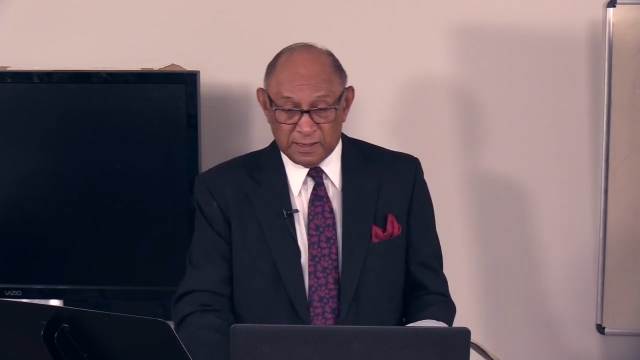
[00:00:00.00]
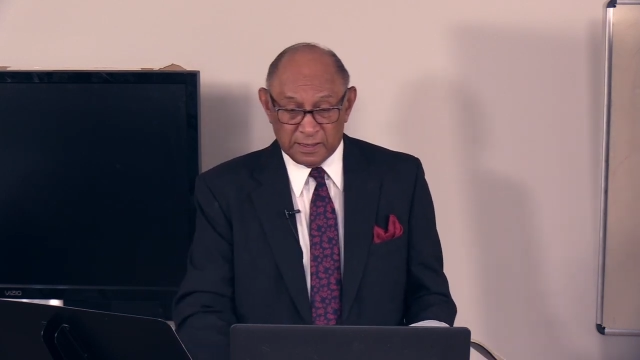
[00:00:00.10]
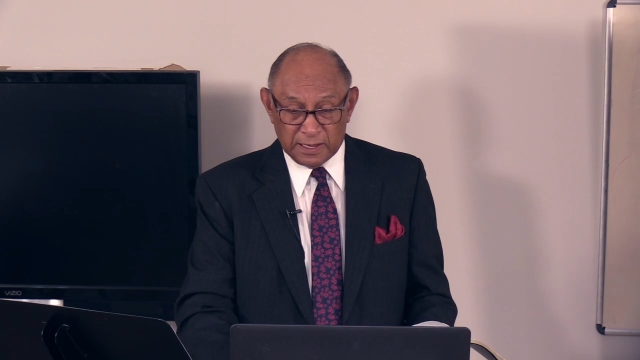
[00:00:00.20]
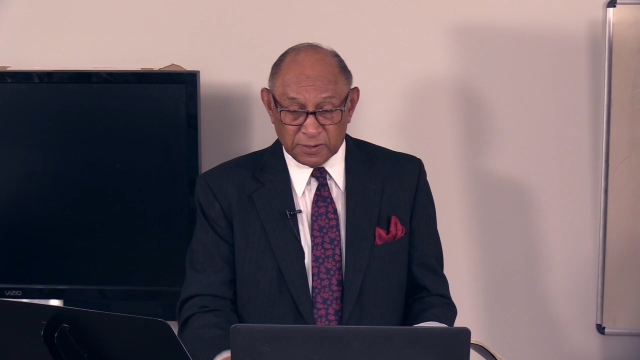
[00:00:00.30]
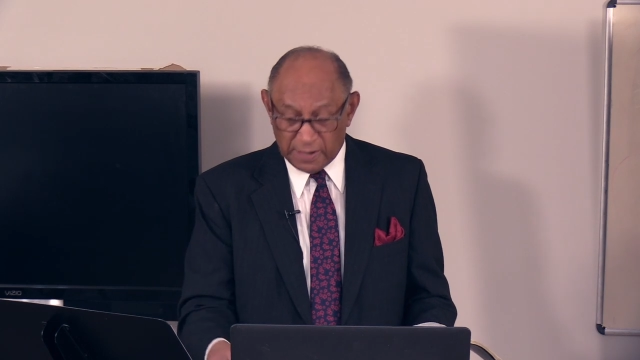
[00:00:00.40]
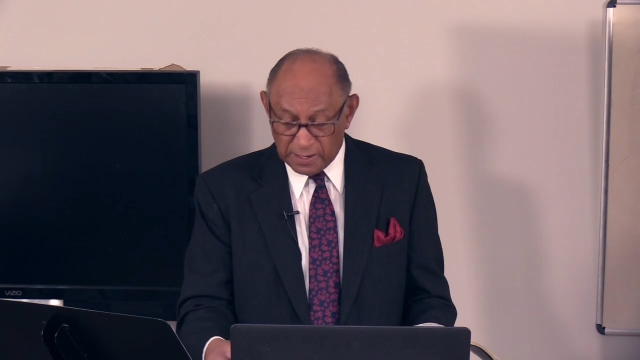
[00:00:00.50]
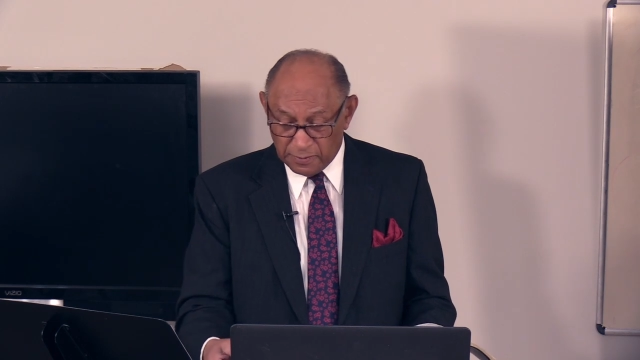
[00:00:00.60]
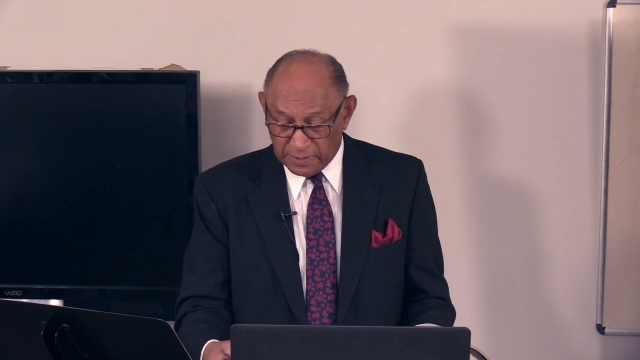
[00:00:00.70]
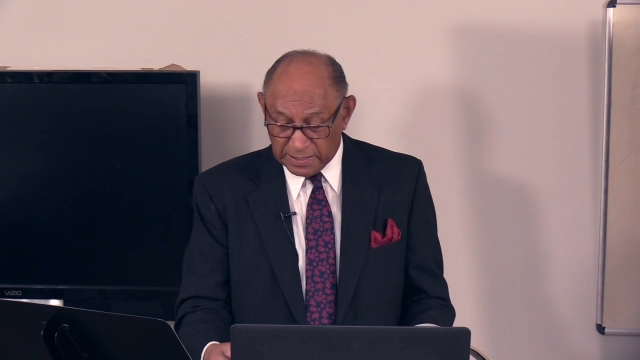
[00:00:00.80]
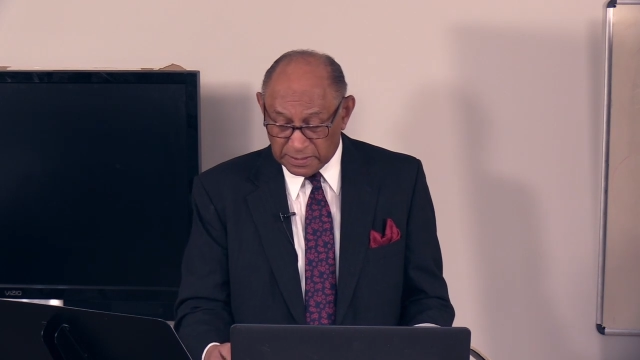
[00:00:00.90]
That's what he,
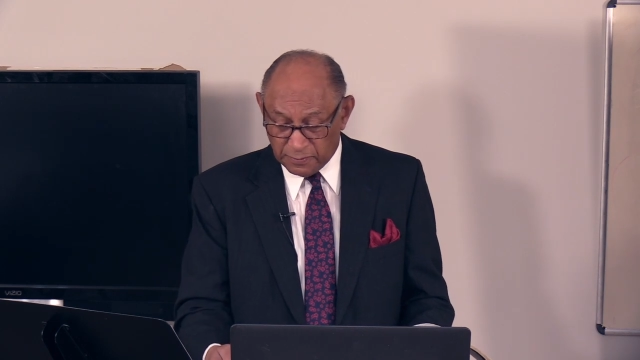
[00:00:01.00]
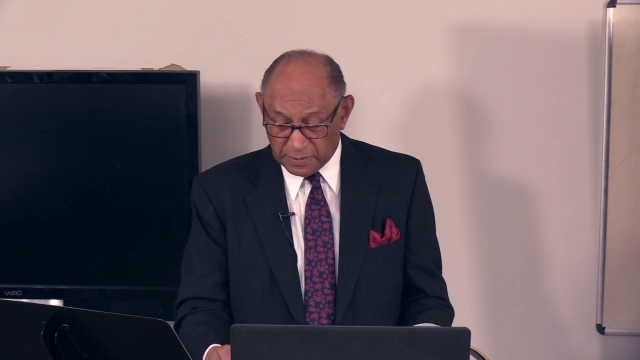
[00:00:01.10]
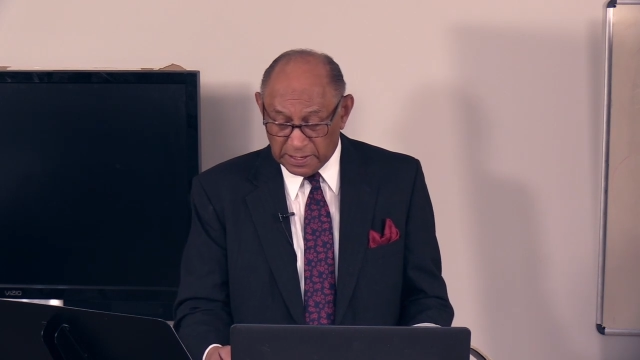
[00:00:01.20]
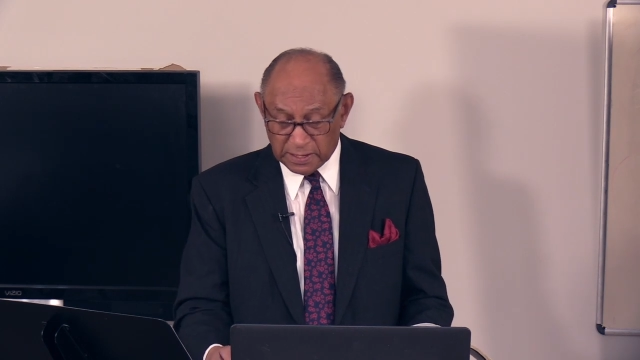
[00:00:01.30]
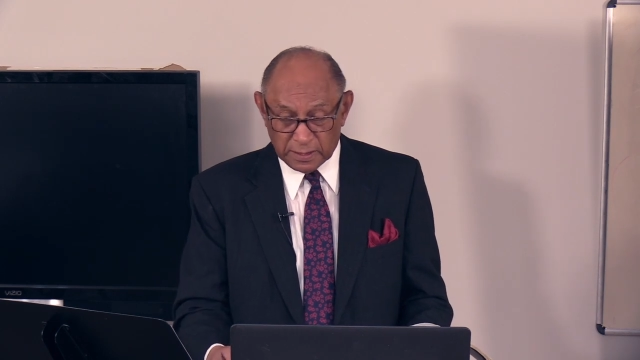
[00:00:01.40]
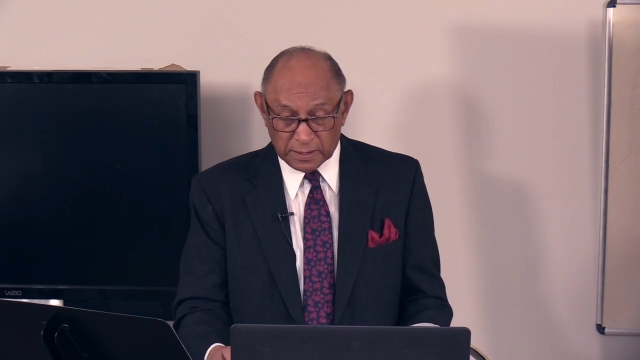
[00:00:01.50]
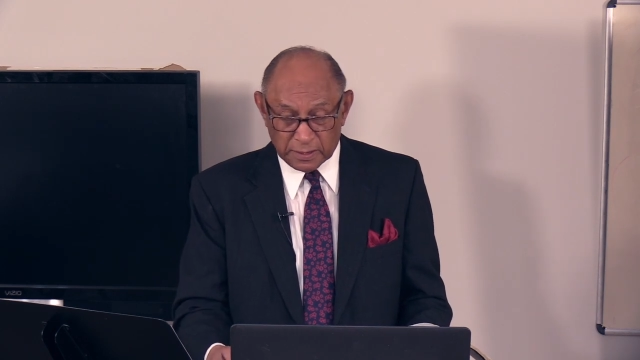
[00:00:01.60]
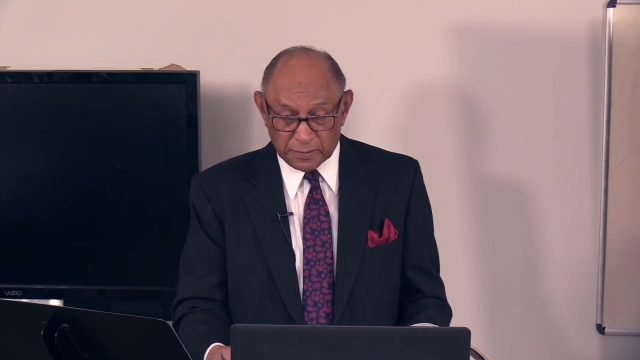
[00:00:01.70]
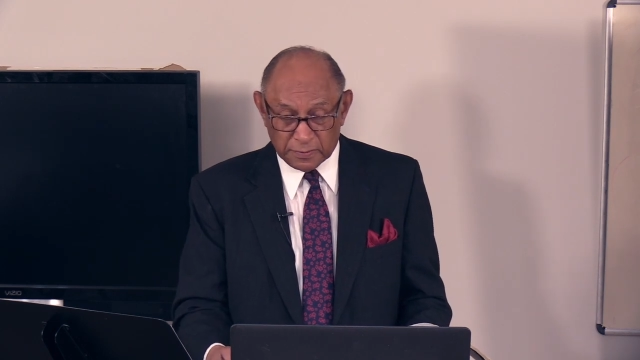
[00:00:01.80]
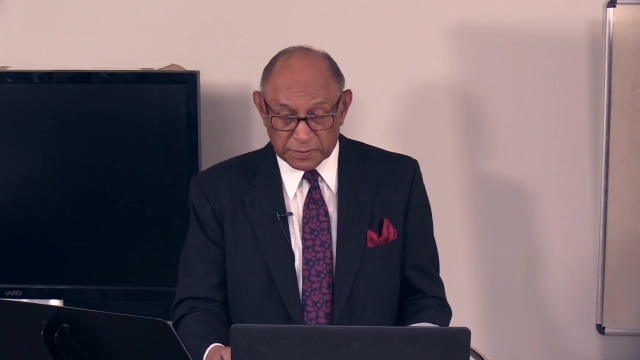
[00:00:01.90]
what he, what he uh,
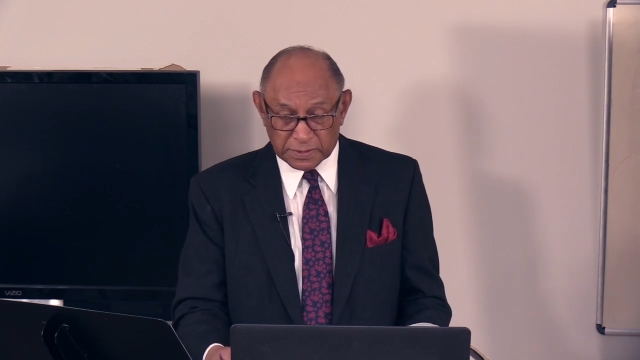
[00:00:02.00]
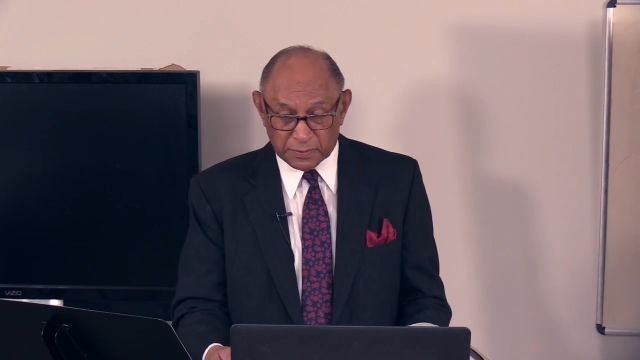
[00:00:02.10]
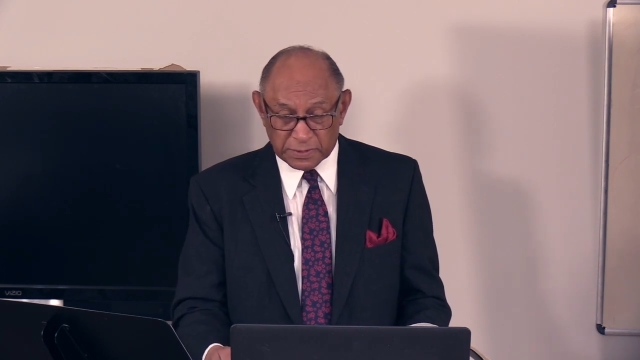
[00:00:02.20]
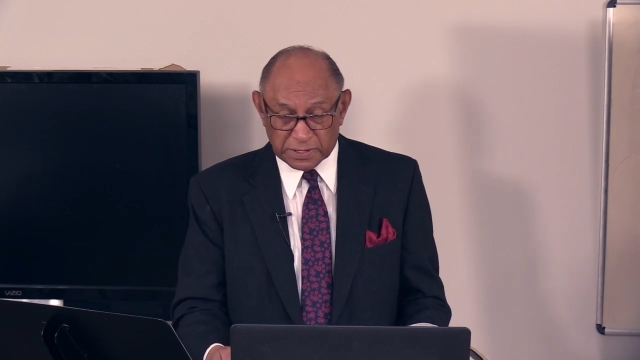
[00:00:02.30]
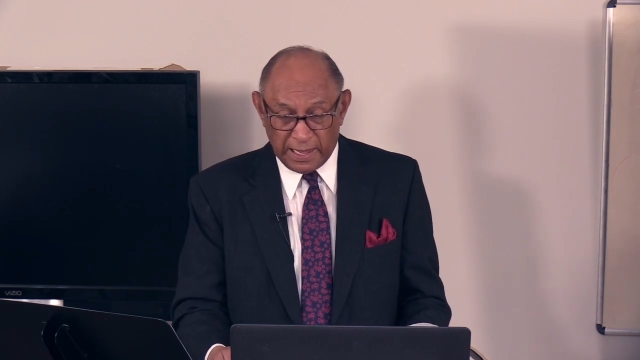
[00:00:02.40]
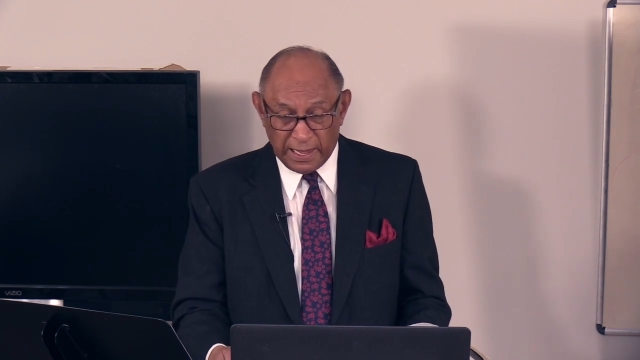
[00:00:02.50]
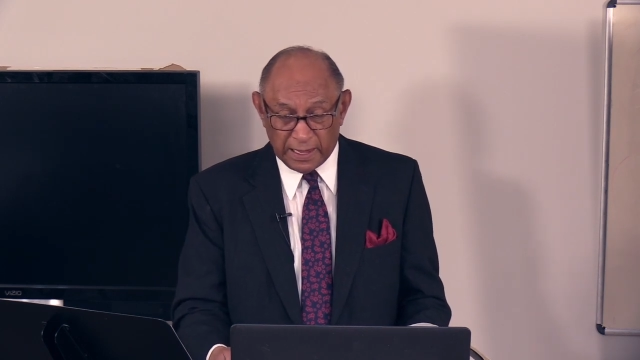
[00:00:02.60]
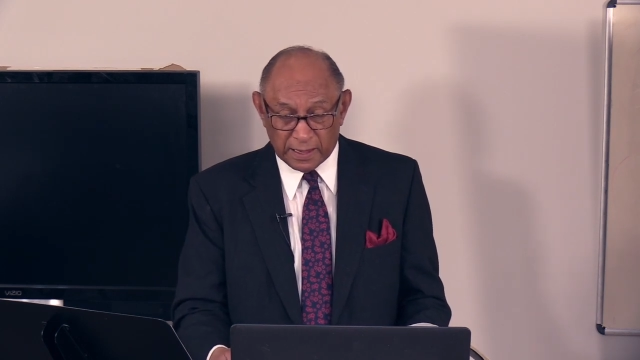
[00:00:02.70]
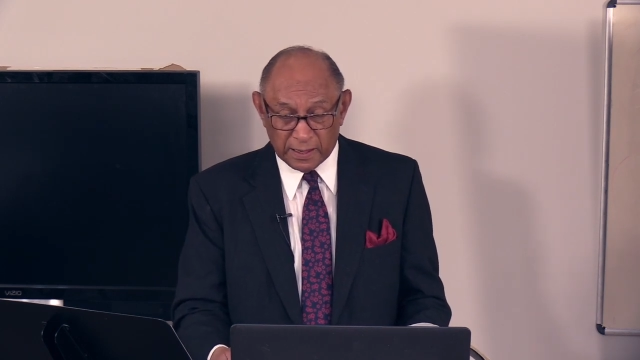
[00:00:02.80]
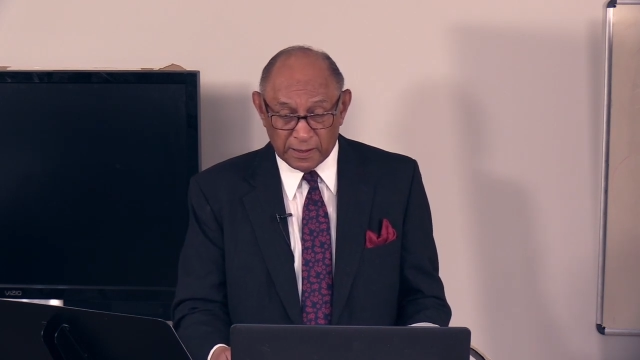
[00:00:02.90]
was, was
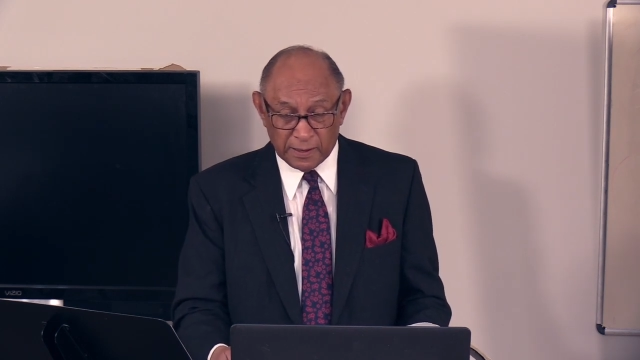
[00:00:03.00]
saying.